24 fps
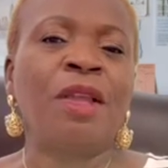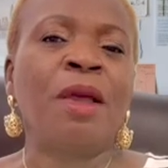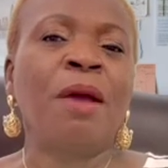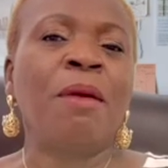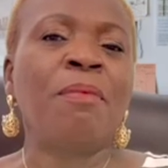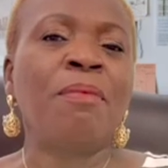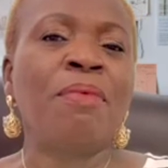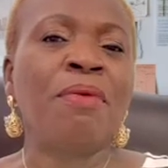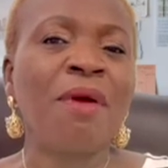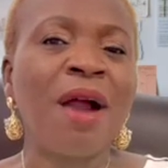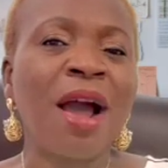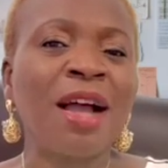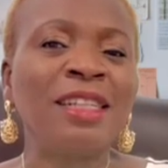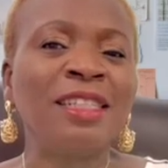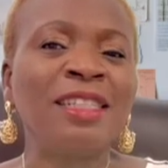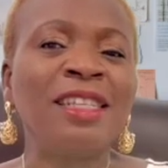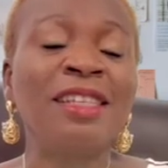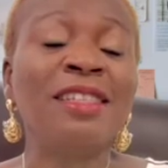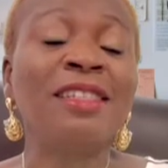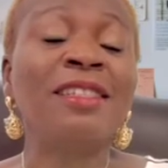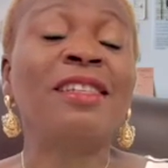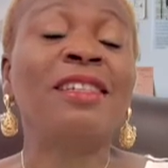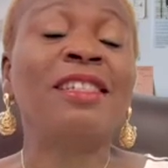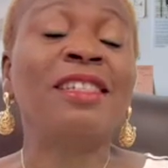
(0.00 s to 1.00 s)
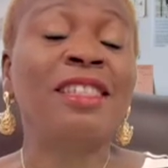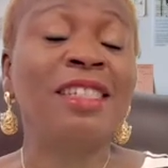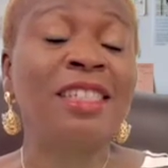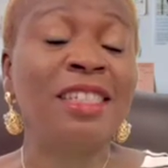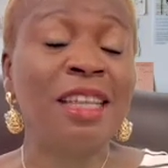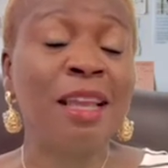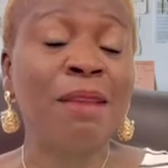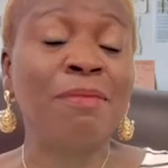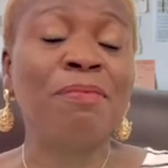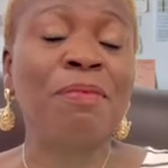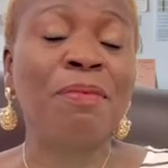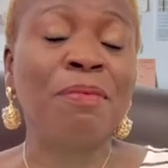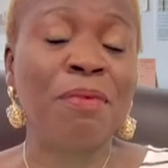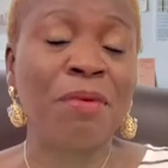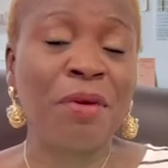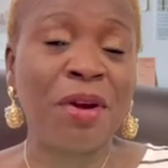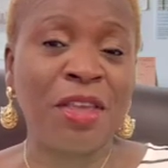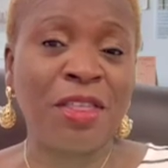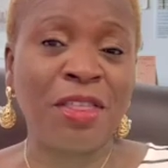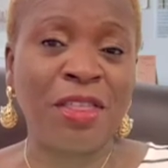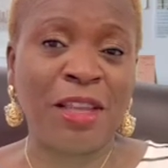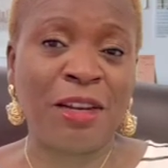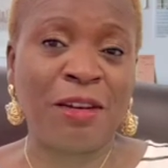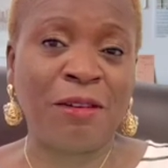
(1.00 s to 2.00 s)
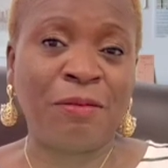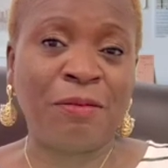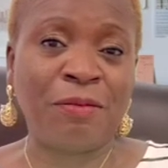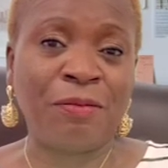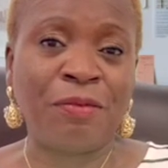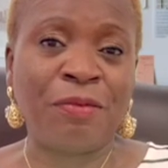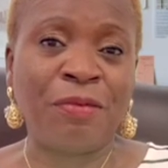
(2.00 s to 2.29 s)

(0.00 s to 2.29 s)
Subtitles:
Practice deep breathing.